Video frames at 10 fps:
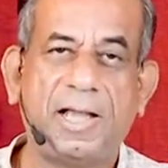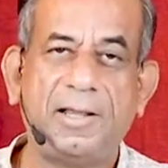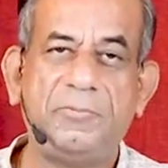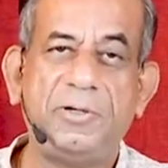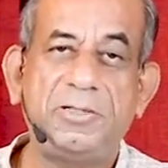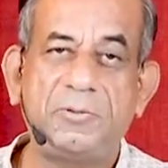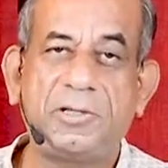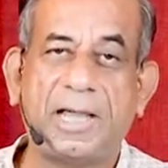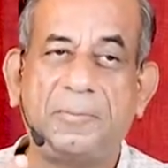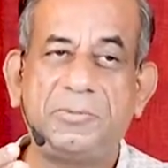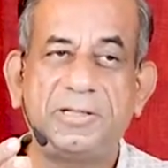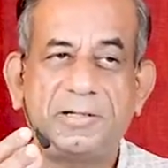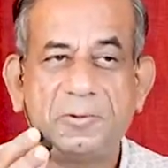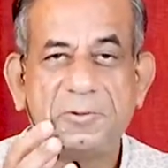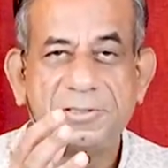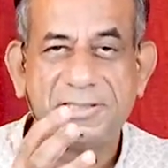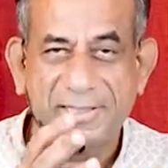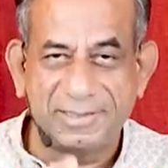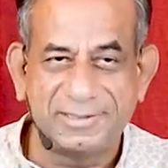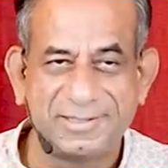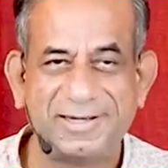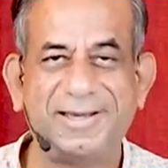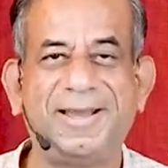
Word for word: I wish to capture those days